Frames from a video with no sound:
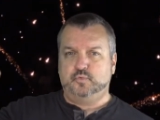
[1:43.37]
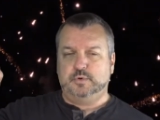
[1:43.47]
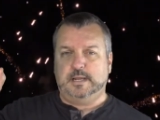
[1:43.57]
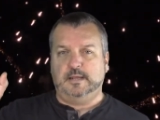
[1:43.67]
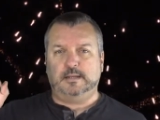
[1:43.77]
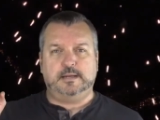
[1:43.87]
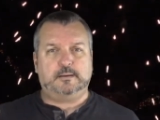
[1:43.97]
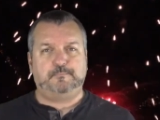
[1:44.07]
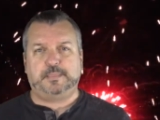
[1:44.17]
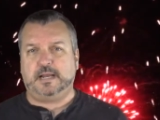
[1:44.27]
and like,
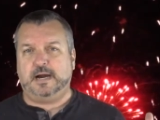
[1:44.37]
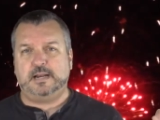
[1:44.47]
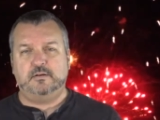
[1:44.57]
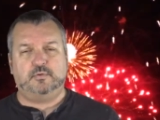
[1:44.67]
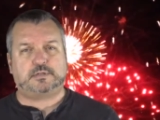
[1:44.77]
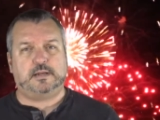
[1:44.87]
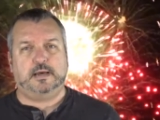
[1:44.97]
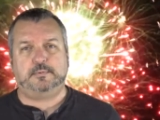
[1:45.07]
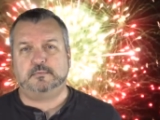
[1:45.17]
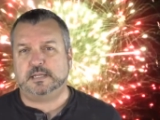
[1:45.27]
I don't know what's going to
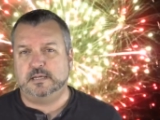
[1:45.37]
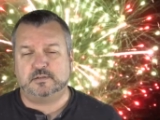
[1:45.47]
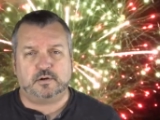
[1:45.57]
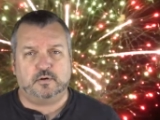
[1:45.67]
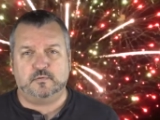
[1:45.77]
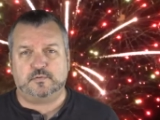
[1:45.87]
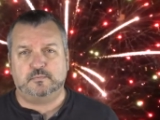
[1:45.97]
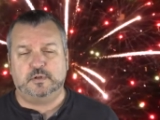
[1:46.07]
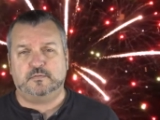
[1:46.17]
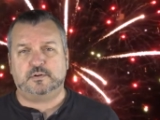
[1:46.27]
happen. The kids are home
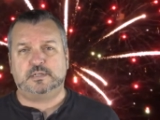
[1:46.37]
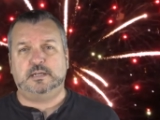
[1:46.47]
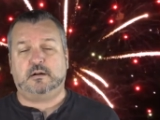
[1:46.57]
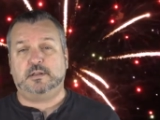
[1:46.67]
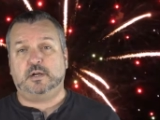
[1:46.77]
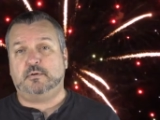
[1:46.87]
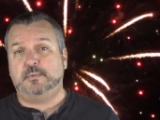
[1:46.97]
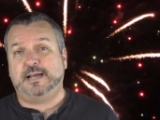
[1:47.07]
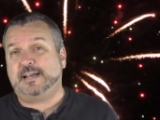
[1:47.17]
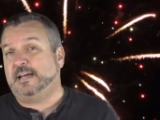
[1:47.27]
from university. Are they going
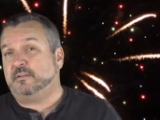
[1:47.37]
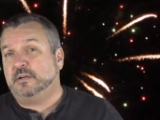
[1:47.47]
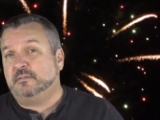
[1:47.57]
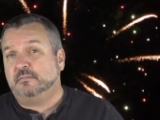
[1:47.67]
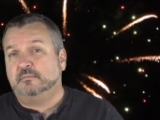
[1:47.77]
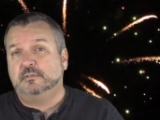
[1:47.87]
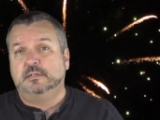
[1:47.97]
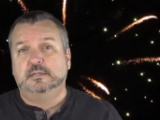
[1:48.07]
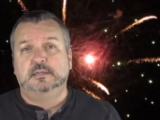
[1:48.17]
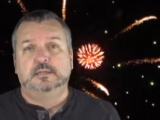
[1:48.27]
back? I don't know.
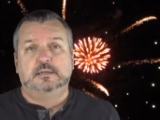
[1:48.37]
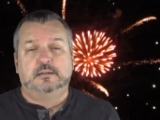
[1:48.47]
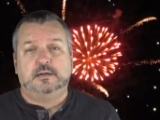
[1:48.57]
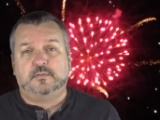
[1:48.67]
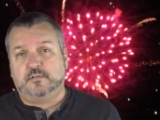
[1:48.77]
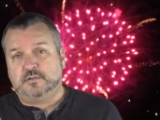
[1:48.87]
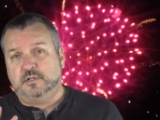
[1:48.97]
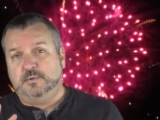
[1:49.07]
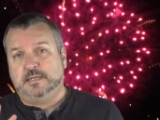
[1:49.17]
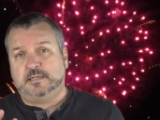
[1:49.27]
Not for the first
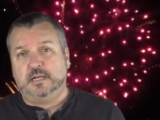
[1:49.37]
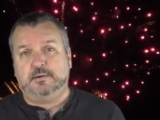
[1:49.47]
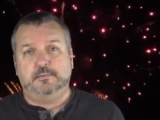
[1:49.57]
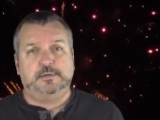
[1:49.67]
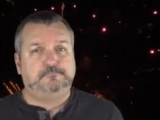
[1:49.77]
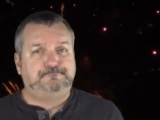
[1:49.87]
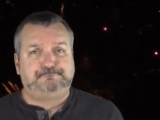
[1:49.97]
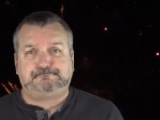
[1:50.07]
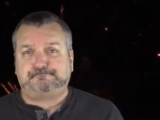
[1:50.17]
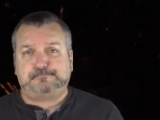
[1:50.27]
two weeks anyway, but
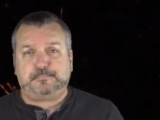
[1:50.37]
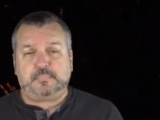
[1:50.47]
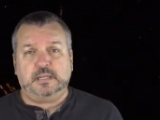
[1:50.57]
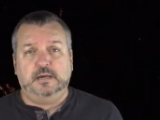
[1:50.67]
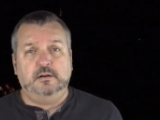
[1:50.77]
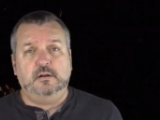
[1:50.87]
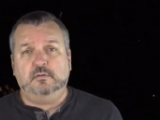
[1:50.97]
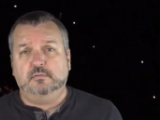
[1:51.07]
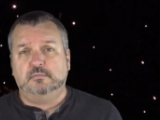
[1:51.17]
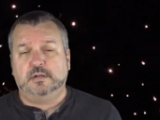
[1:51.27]
I don't
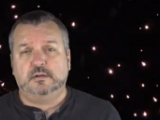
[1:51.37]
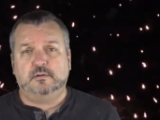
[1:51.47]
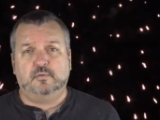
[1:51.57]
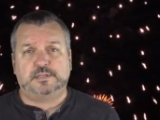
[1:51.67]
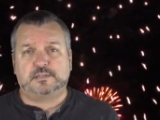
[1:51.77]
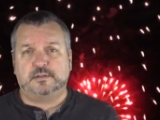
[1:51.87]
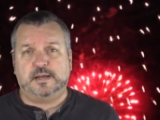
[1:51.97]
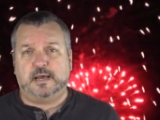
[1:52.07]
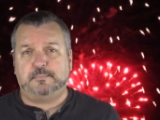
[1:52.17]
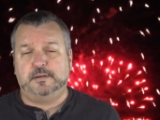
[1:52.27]
know. I don't know what's going to
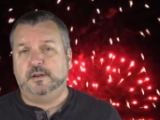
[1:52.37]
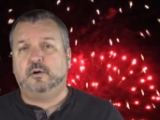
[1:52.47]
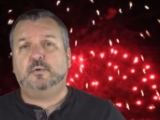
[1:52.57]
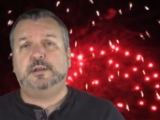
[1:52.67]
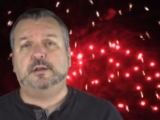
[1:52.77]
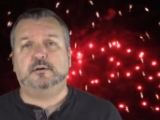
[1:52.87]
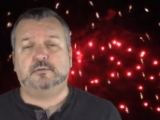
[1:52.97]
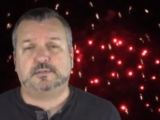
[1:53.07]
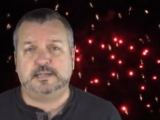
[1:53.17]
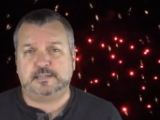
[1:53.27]
happen. No one
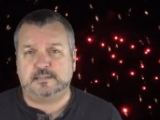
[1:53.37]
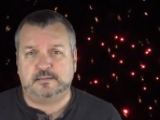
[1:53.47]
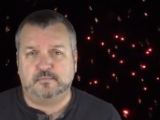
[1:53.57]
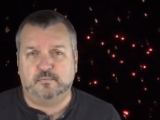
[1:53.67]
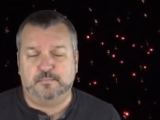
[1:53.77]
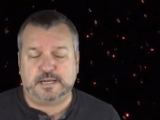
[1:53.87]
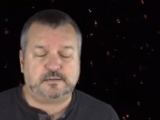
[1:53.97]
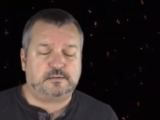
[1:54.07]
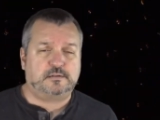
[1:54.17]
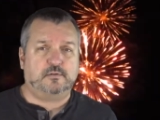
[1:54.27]
knows, and that's the
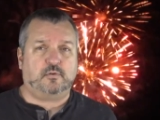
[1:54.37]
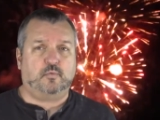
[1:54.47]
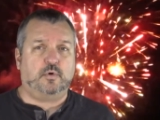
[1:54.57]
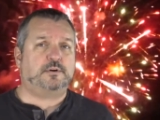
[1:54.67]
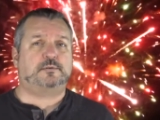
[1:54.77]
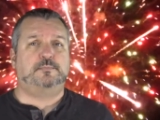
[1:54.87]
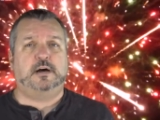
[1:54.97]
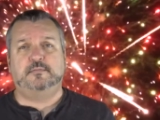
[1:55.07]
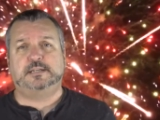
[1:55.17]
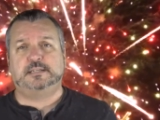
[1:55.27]
best or worst
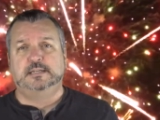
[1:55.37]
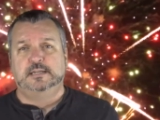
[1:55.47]
of it.